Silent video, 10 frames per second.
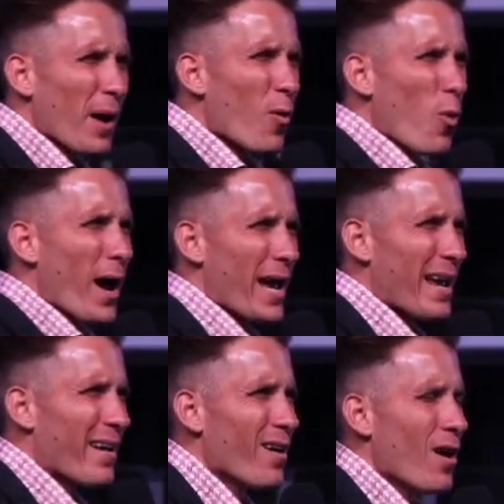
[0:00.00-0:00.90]
away
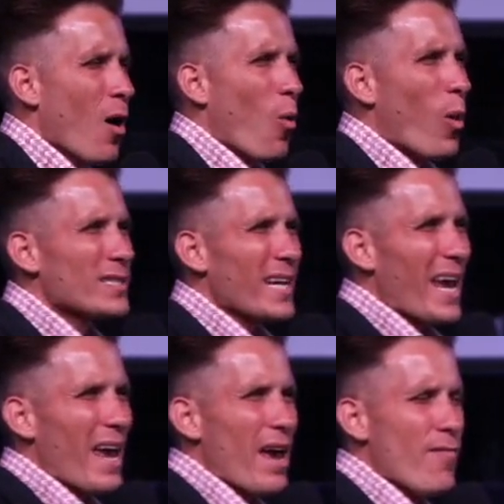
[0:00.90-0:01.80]

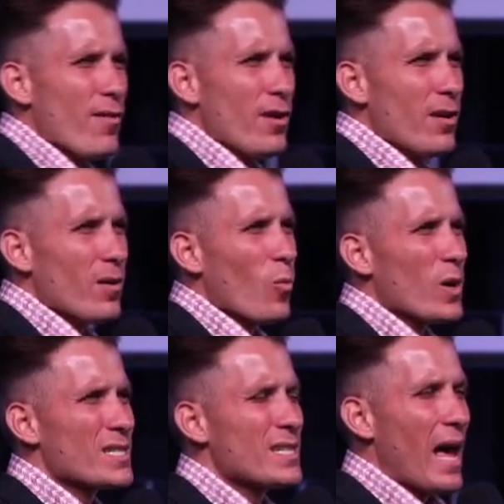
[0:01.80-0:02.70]
whatever
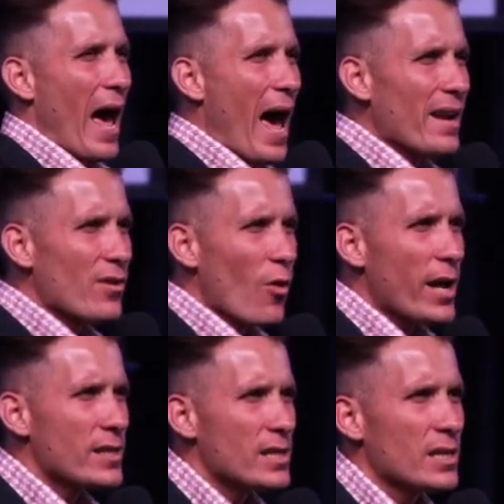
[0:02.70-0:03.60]
was the
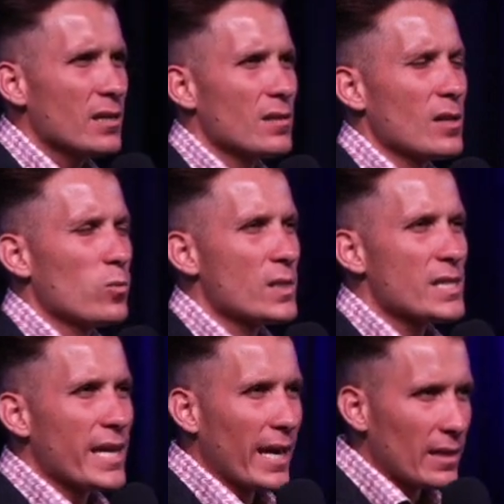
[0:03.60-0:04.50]
handwriting that was
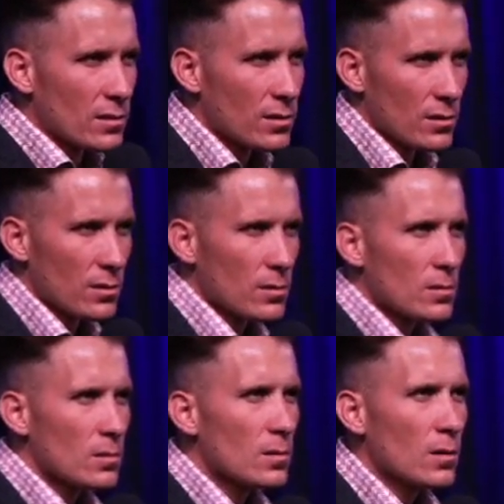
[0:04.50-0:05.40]
against,
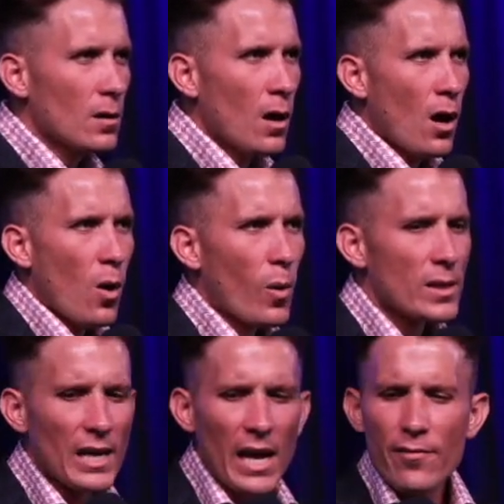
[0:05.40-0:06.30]

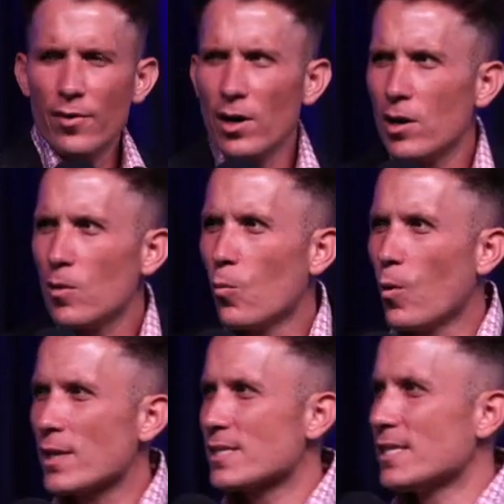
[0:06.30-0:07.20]
whatever
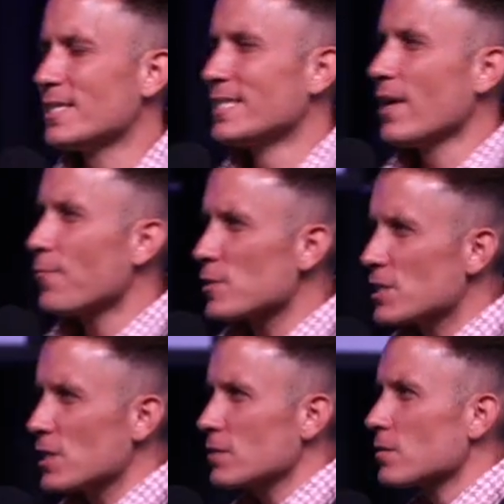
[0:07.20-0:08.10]
was the
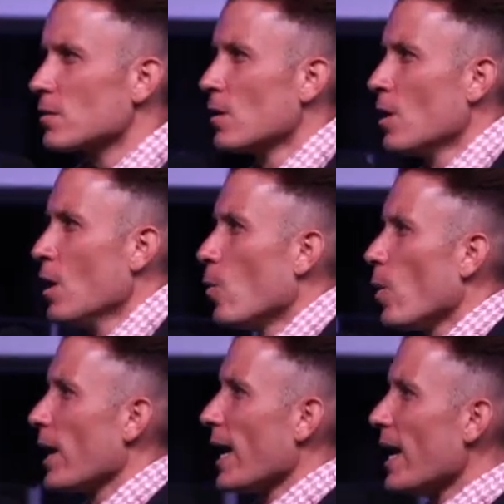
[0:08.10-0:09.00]
deficit,
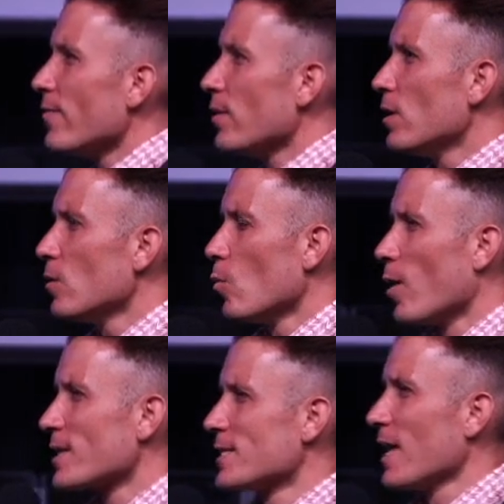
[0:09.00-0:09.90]
whatever
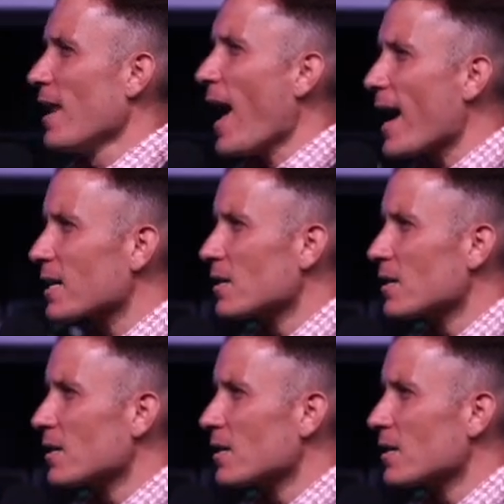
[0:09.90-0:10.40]
was the lack,